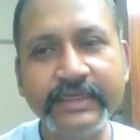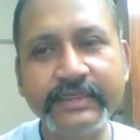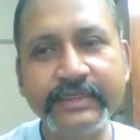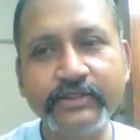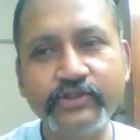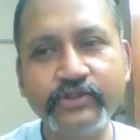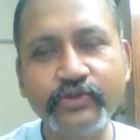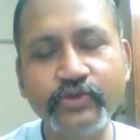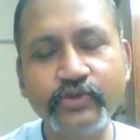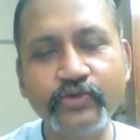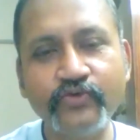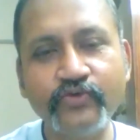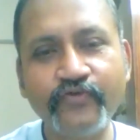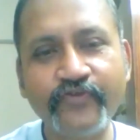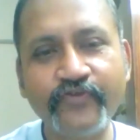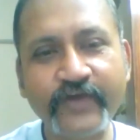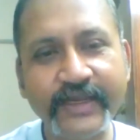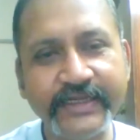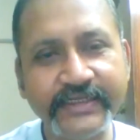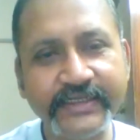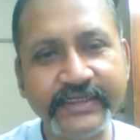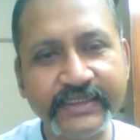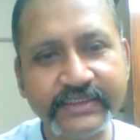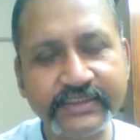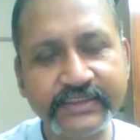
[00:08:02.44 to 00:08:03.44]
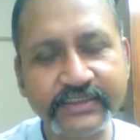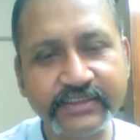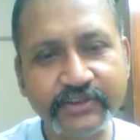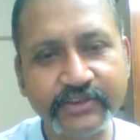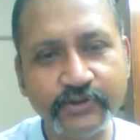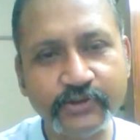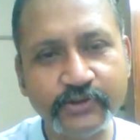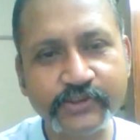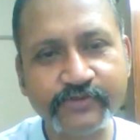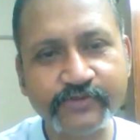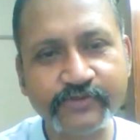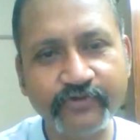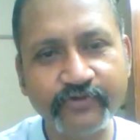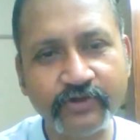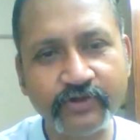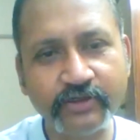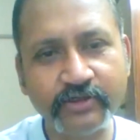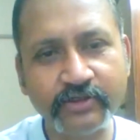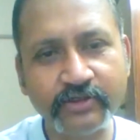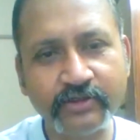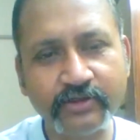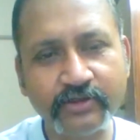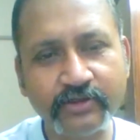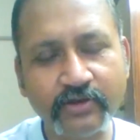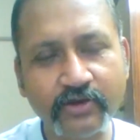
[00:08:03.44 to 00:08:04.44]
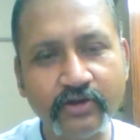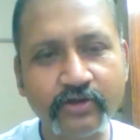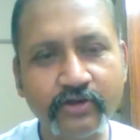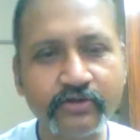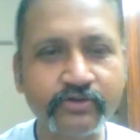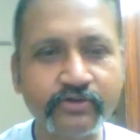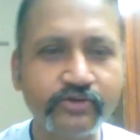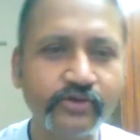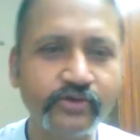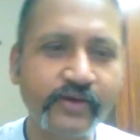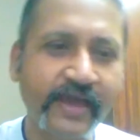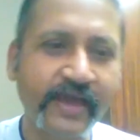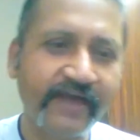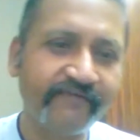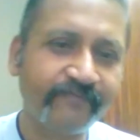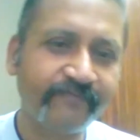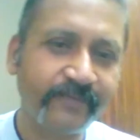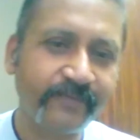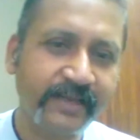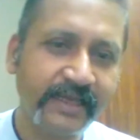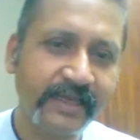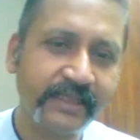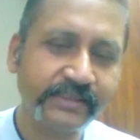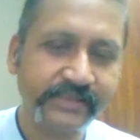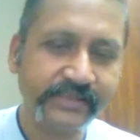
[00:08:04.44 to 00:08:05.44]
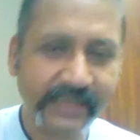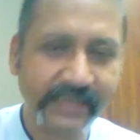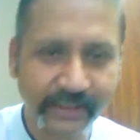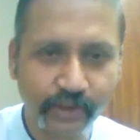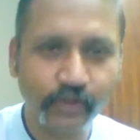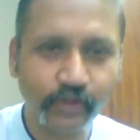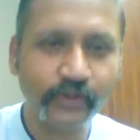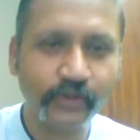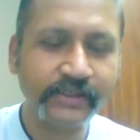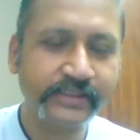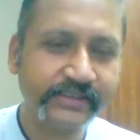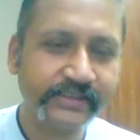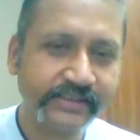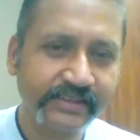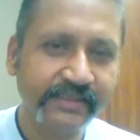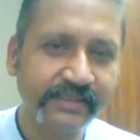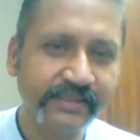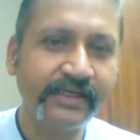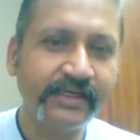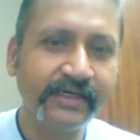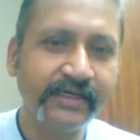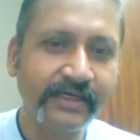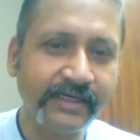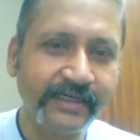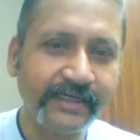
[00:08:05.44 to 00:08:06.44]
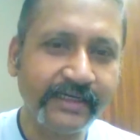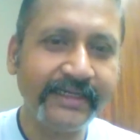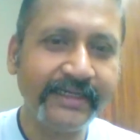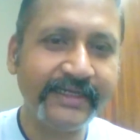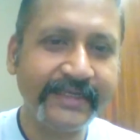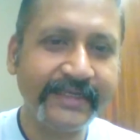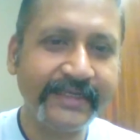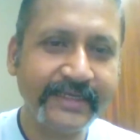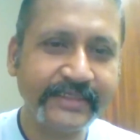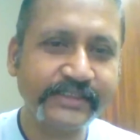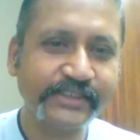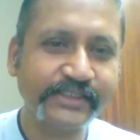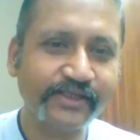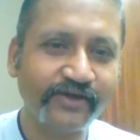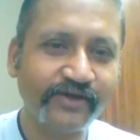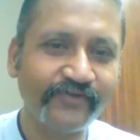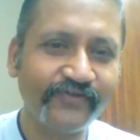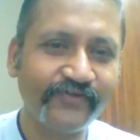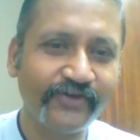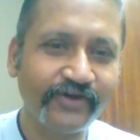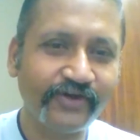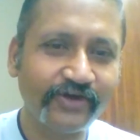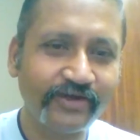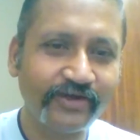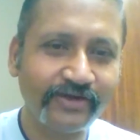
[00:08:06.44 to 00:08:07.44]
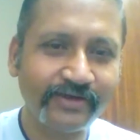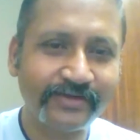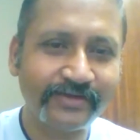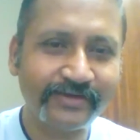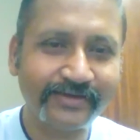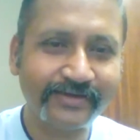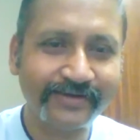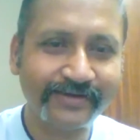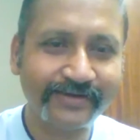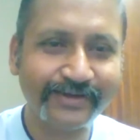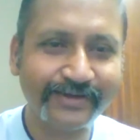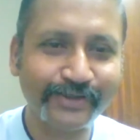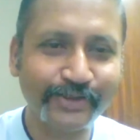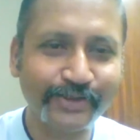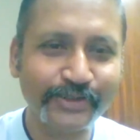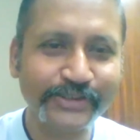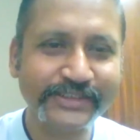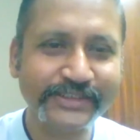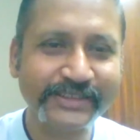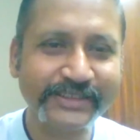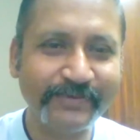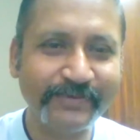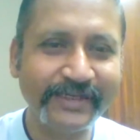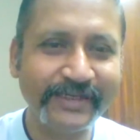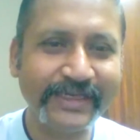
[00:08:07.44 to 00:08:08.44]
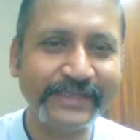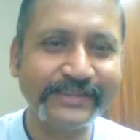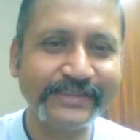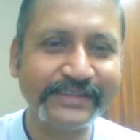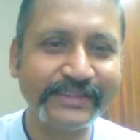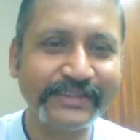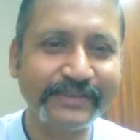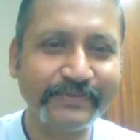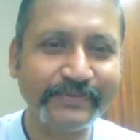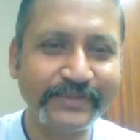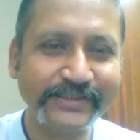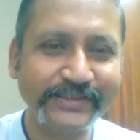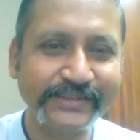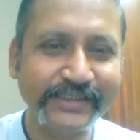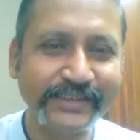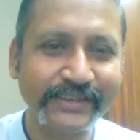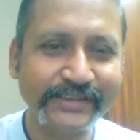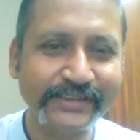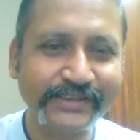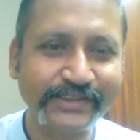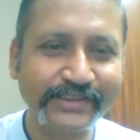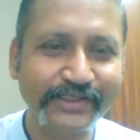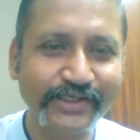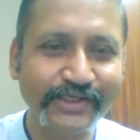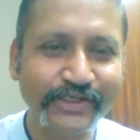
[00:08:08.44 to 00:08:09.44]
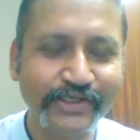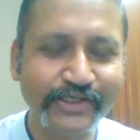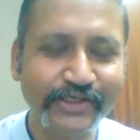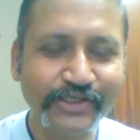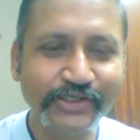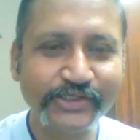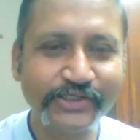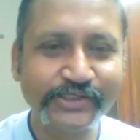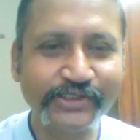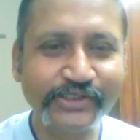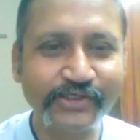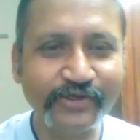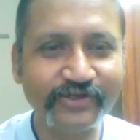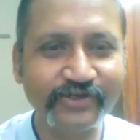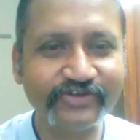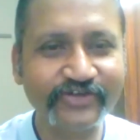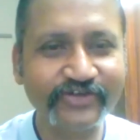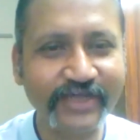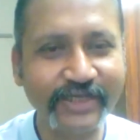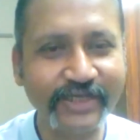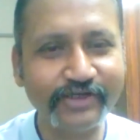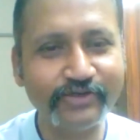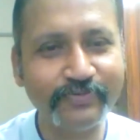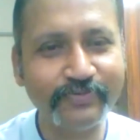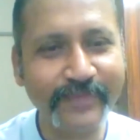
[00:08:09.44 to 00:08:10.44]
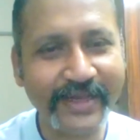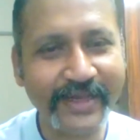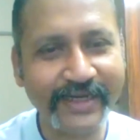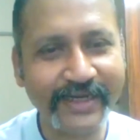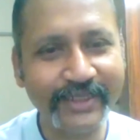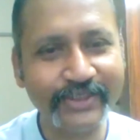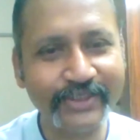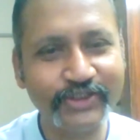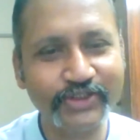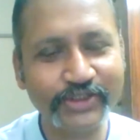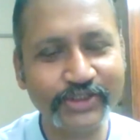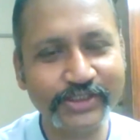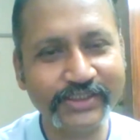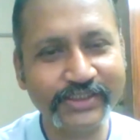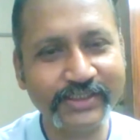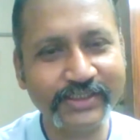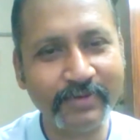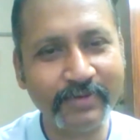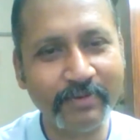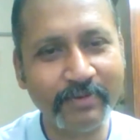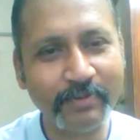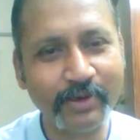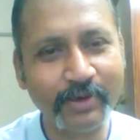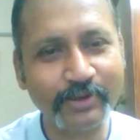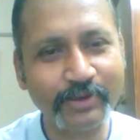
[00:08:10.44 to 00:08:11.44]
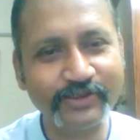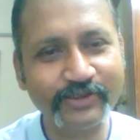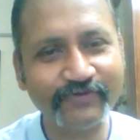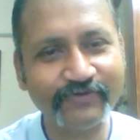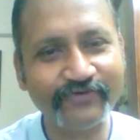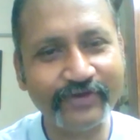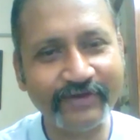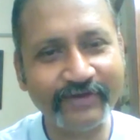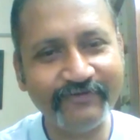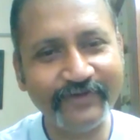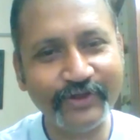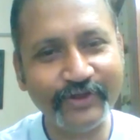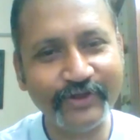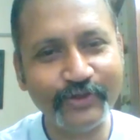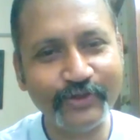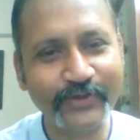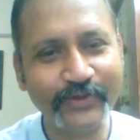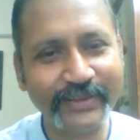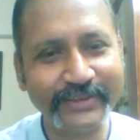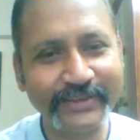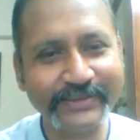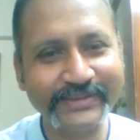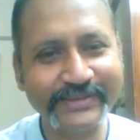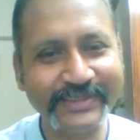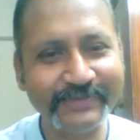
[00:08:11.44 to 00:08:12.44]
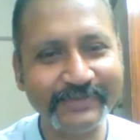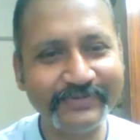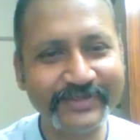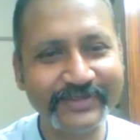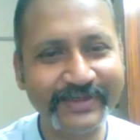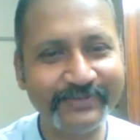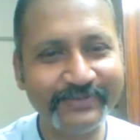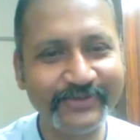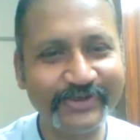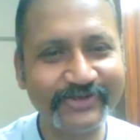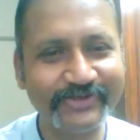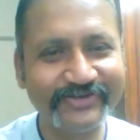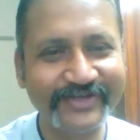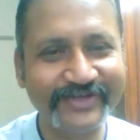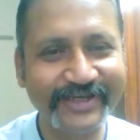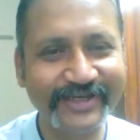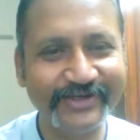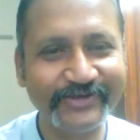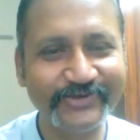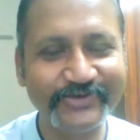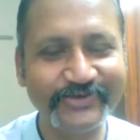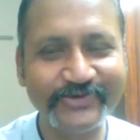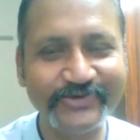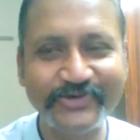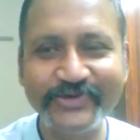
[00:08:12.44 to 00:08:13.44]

Do you find it useful, or do you have plans? I know it's early days of your, stabilizing the business. So you're trying to manage some amount of revenue at the same time. You're trying to,